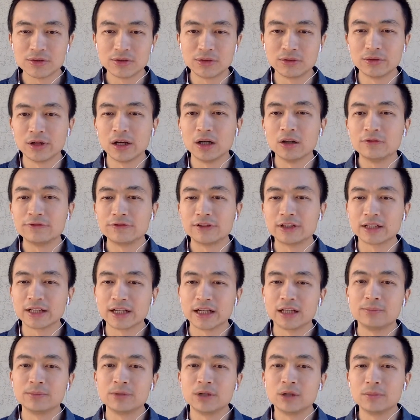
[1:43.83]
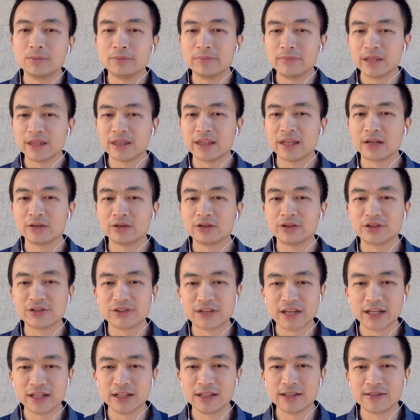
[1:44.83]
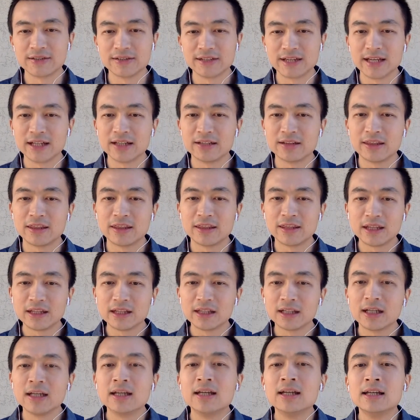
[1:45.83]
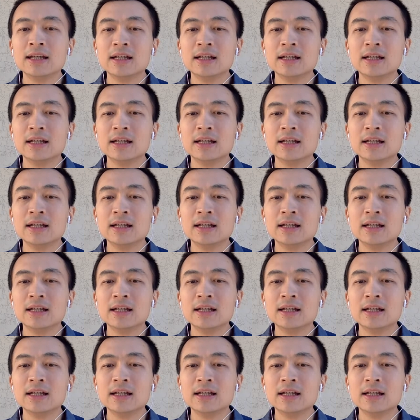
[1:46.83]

to overcome your misunderstandings and think